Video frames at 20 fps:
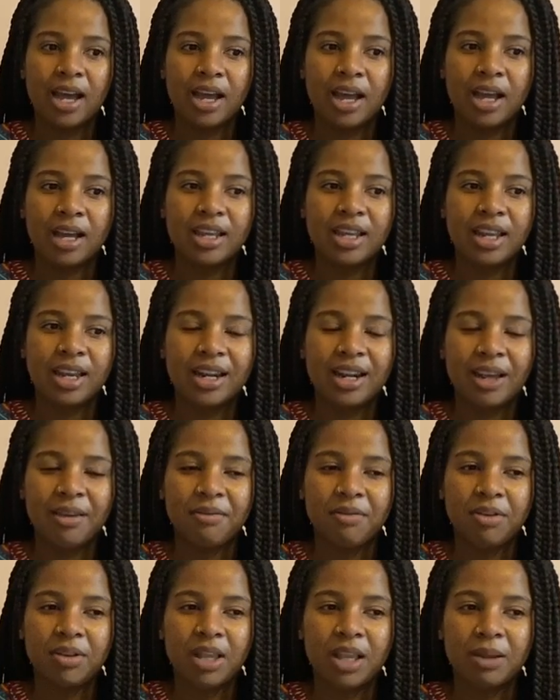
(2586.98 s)
Again, I
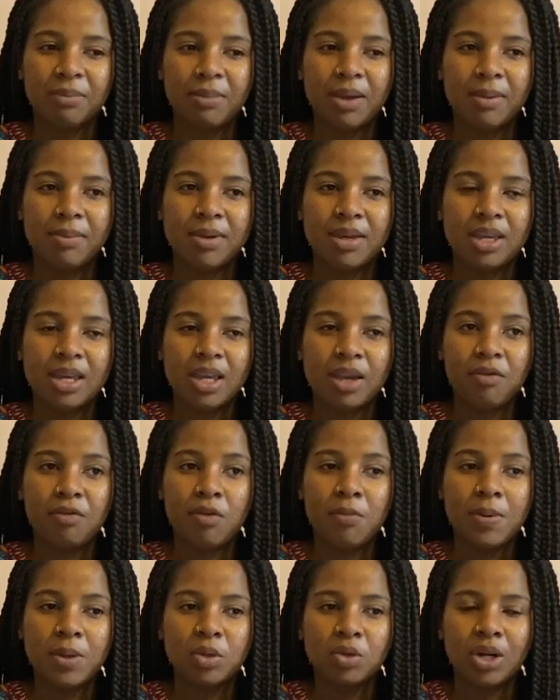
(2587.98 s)
feel like maybe if
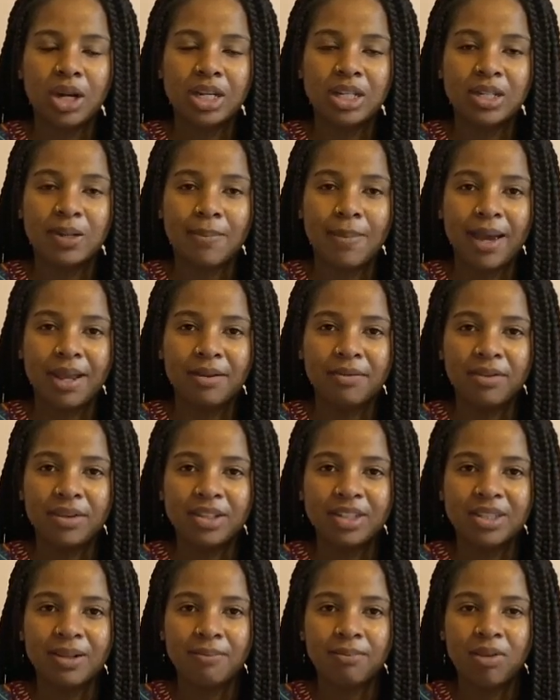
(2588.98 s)
you've been trying to
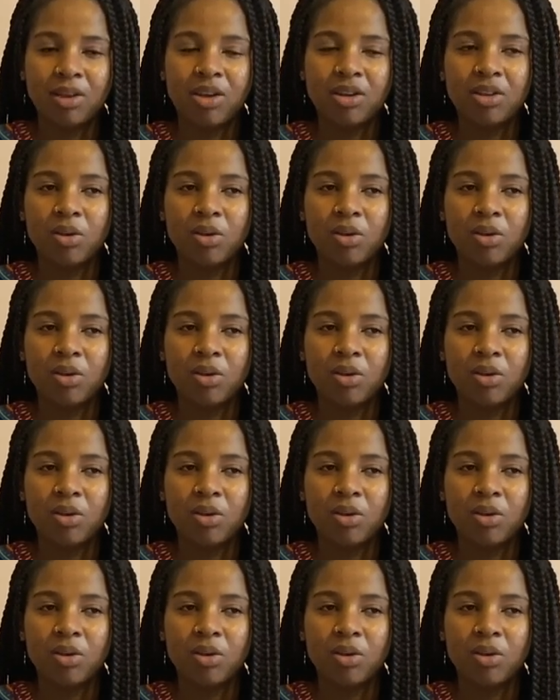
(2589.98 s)
manifest something,